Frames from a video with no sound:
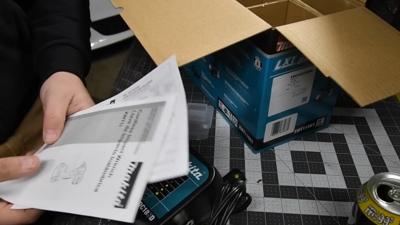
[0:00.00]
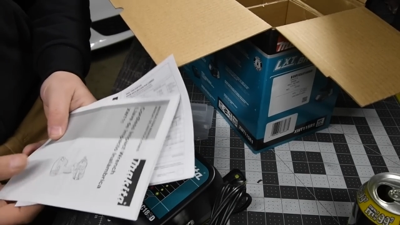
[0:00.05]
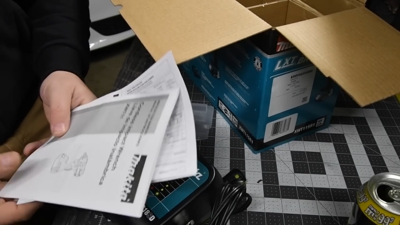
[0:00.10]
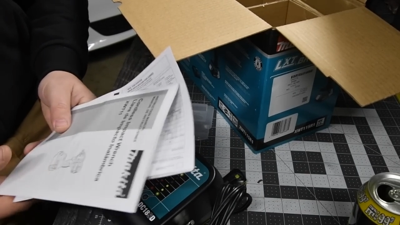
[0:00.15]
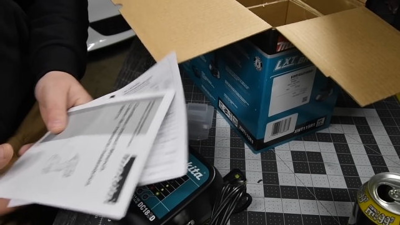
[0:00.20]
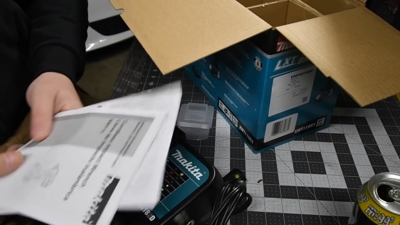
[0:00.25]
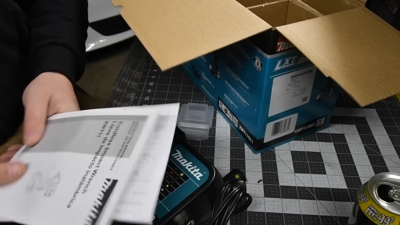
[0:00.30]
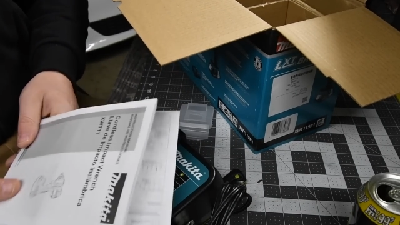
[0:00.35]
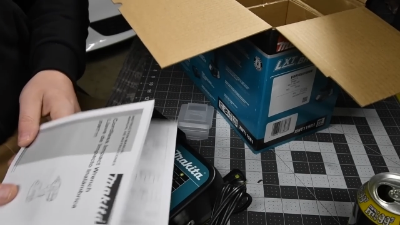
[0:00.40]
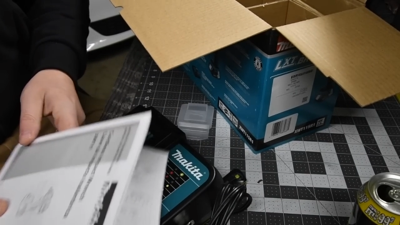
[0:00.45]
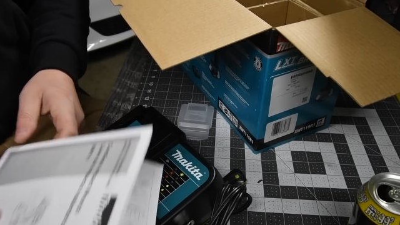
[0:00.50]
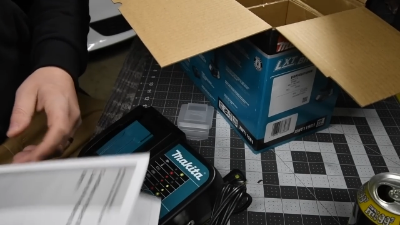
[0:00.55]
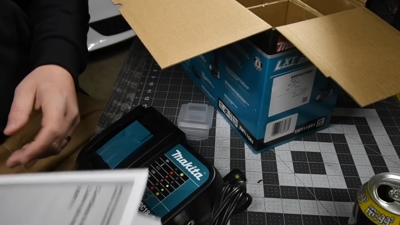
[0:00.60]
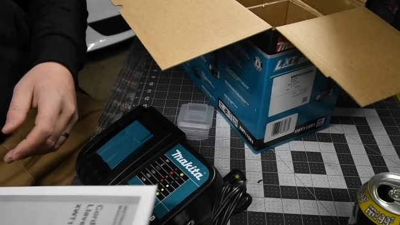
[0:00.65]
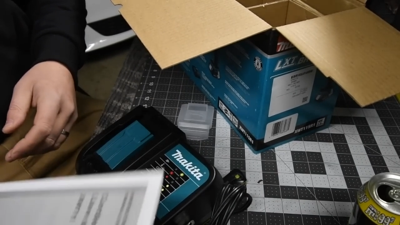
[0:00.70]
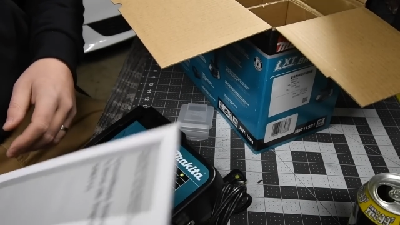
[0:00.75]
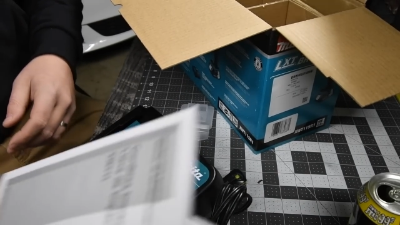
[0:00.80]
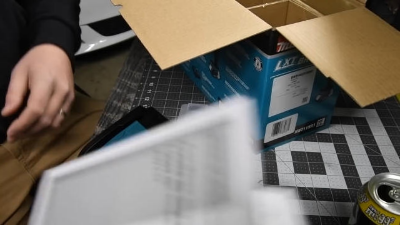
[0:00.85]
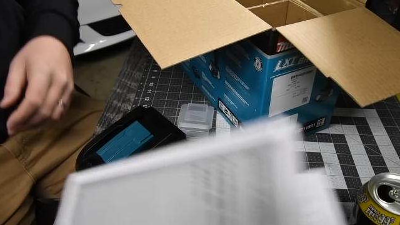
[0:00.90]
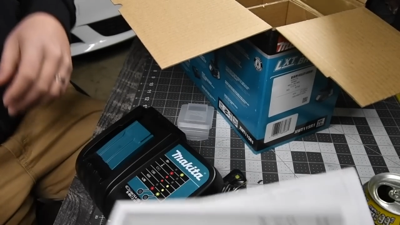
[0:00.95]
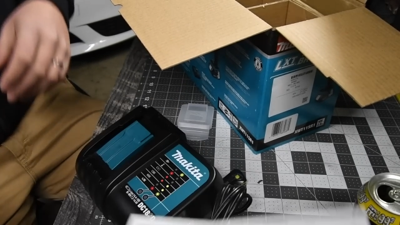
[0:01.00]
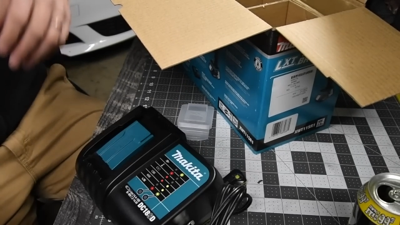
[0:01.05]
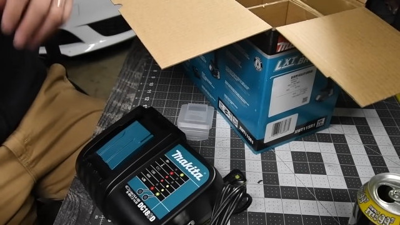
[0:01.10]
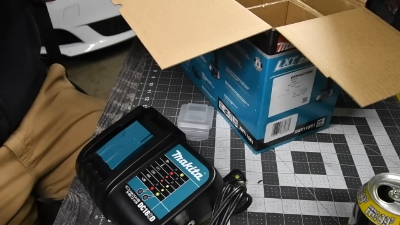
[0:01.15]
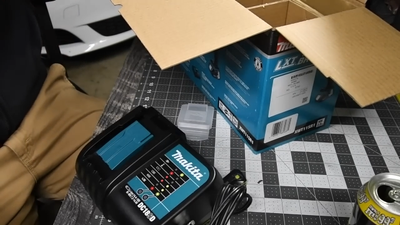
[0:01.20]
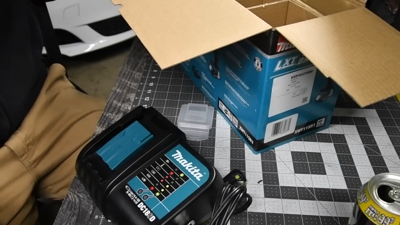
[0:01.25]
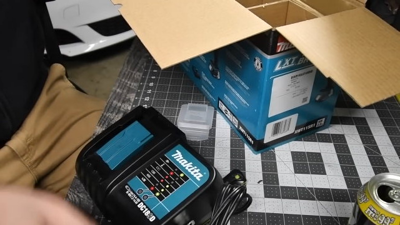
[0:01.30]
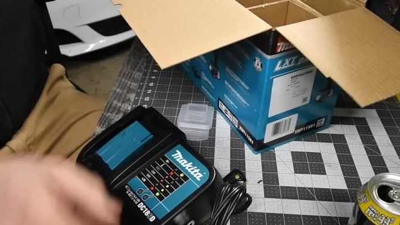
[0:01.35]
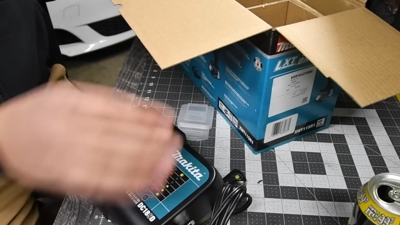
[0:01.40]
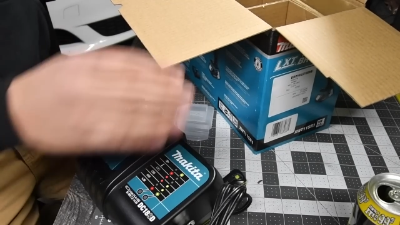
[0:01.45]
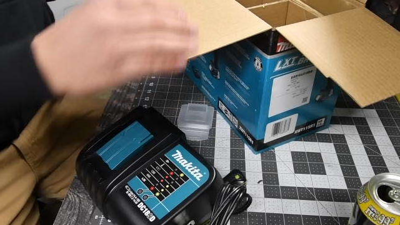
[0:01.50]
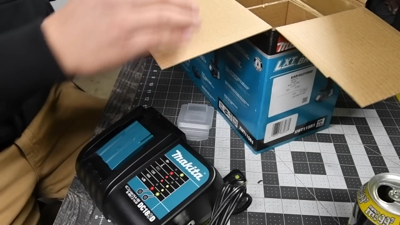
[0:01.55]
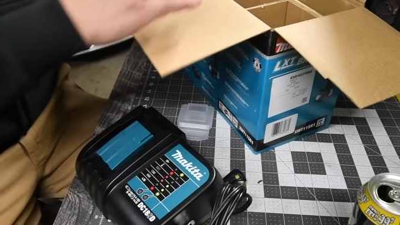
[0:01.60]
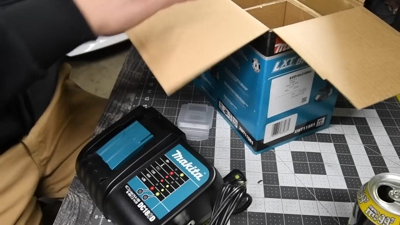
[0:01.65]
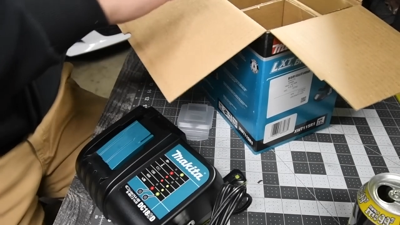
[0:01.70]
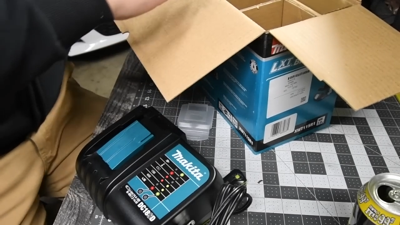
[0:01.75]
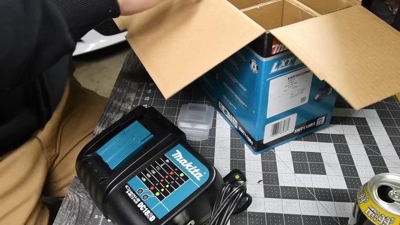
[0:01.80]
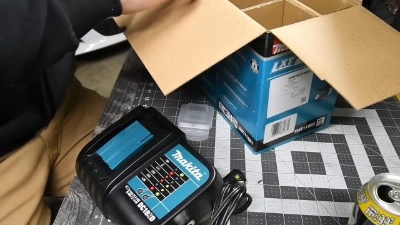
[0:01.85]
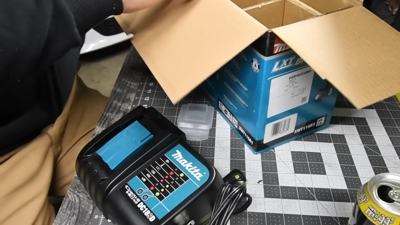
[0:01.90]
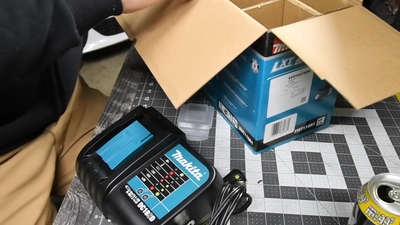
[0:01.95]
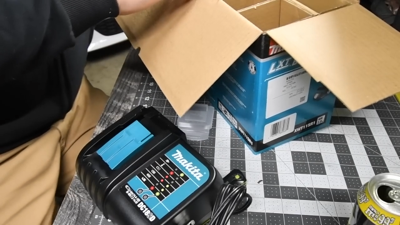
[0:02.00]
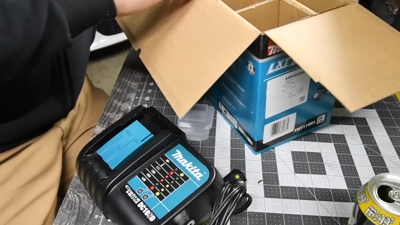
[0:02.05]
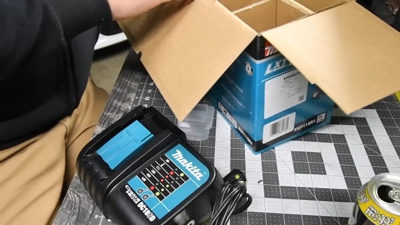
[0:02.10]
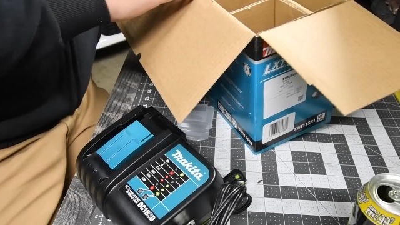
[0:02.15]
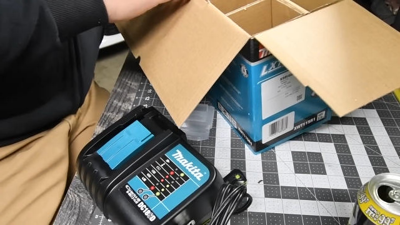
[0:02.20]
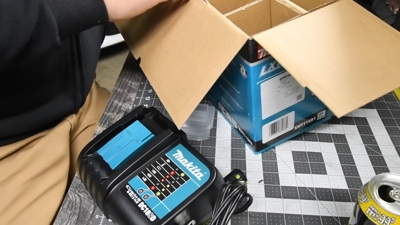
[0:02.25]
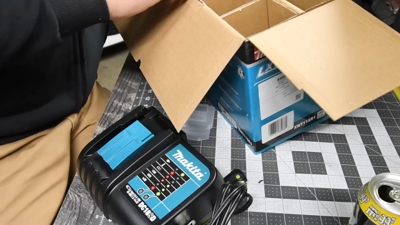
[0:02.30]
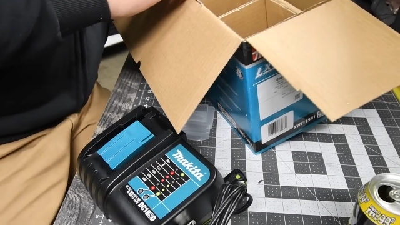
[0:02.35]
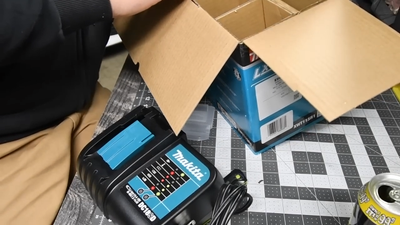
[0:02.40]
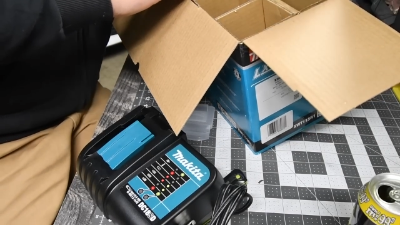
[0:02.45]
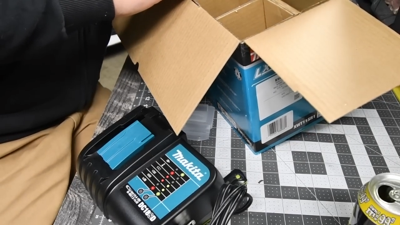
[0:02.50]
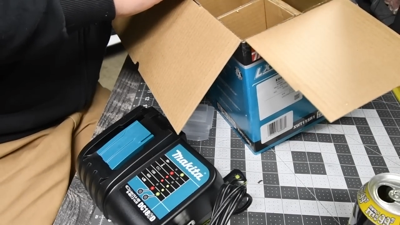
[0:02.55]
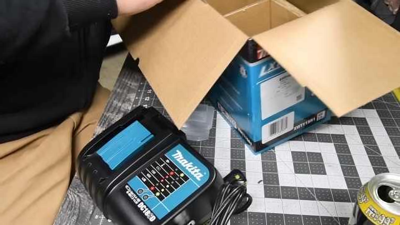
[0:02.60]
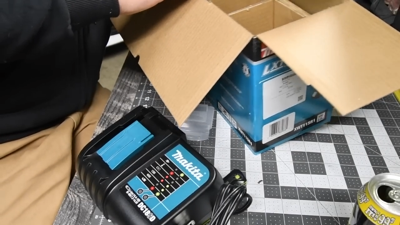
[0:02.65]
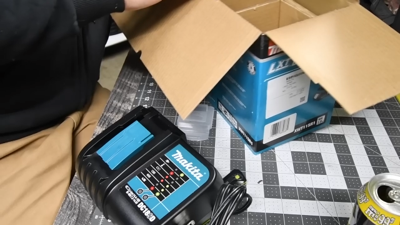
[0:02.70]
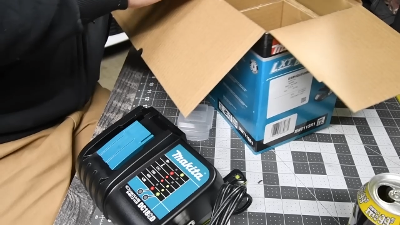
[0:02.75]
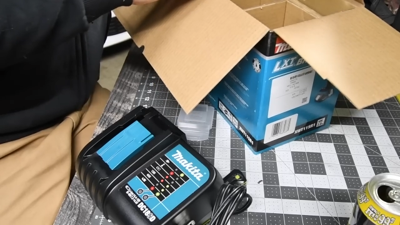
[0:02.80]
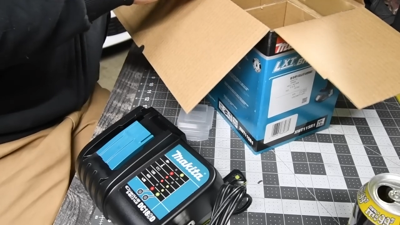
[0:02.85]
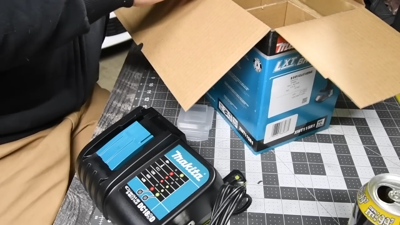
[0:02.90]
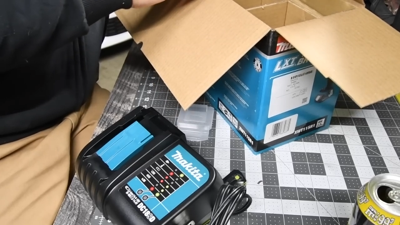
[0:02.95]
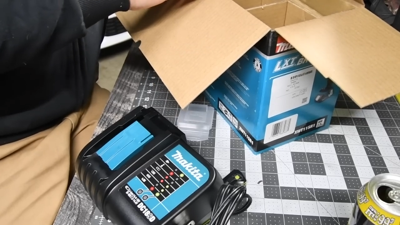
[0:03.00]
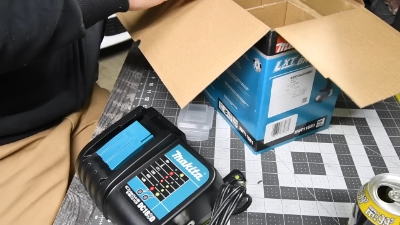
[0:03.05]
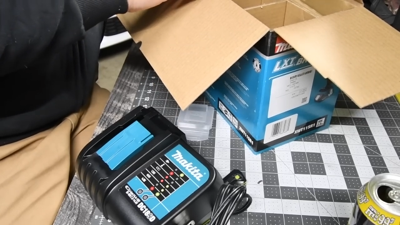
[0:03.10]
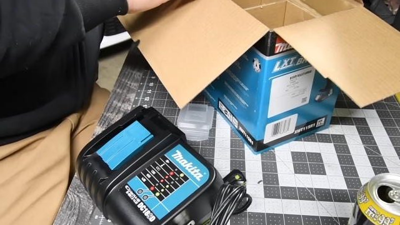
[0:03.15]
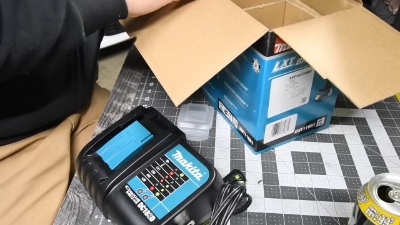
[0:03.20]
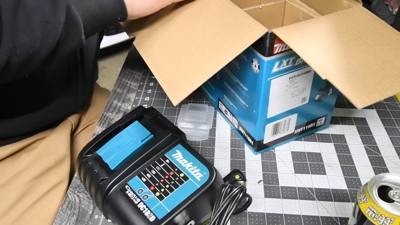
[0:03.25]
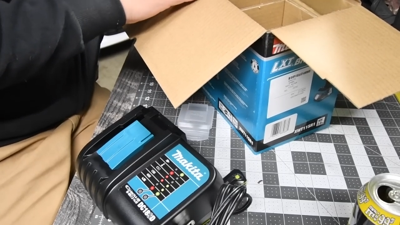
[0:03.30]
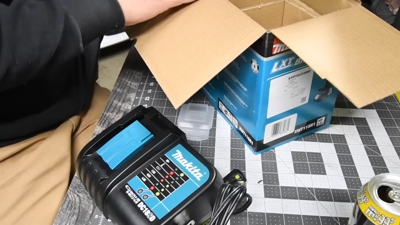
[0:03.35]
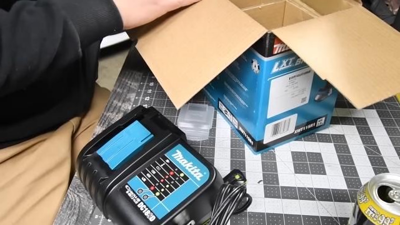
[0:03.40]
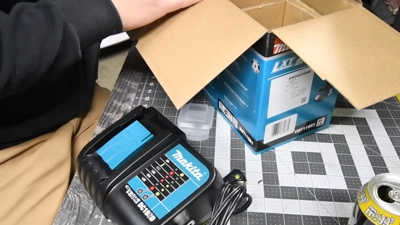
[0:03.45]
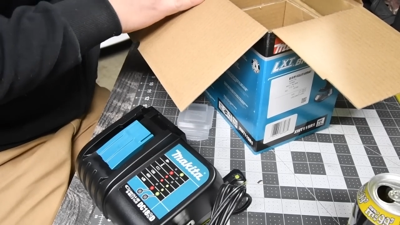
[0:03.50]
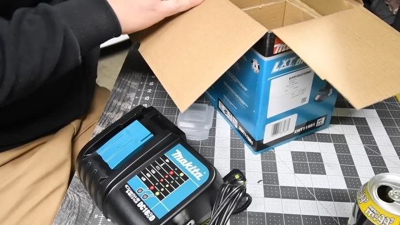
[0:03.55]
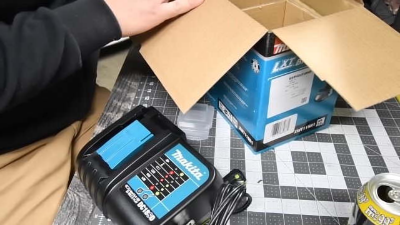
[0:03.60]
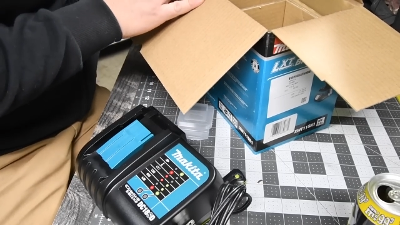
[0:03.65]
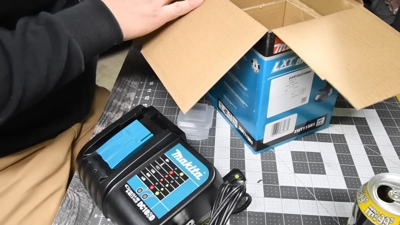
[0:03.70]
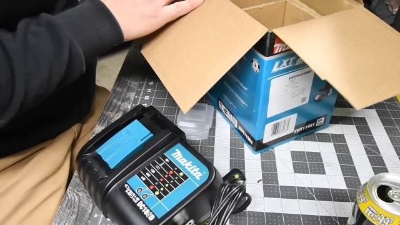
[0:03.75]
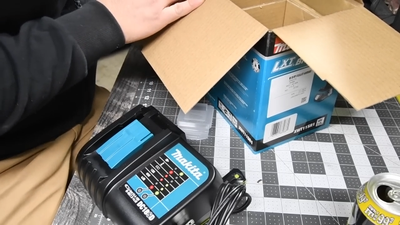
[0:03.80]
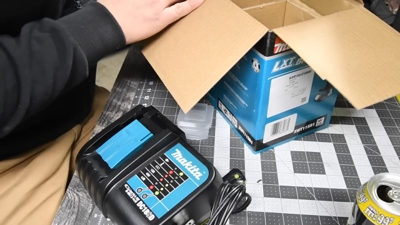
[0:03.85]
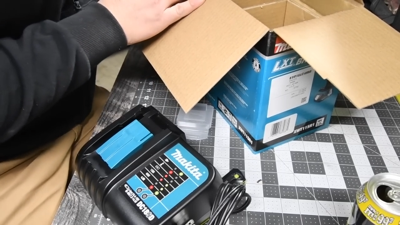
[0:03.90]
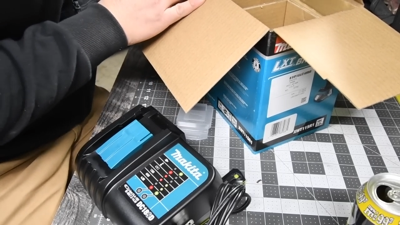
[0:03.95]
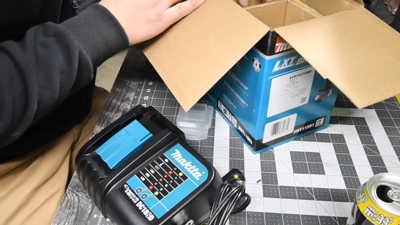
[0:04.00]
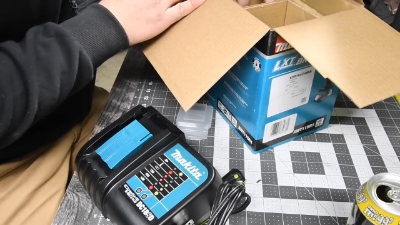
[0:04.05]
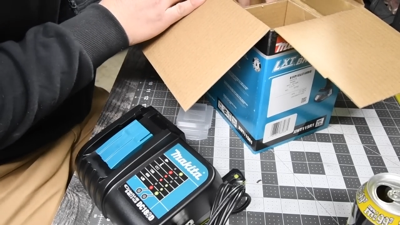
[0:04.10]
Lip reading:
(no speaker visible)